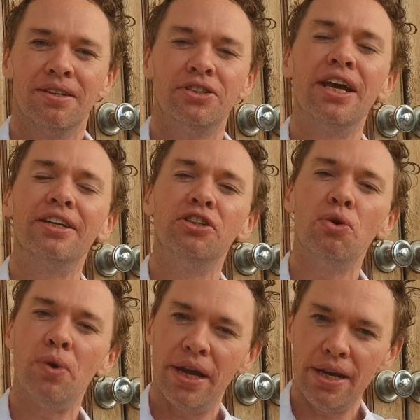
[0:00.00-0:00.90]
Take
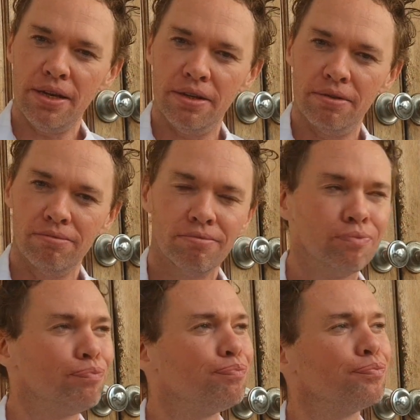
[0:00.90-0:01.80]
no heed.
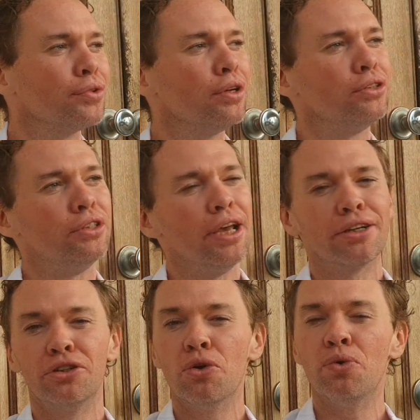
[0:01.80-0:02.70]

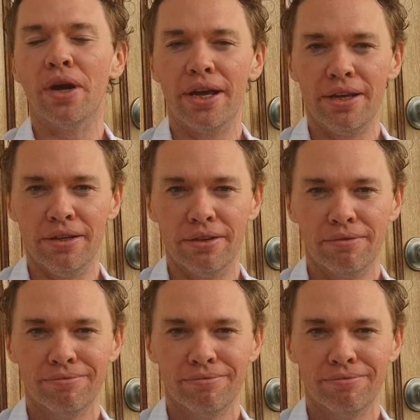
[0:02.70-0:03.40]
Take no heed.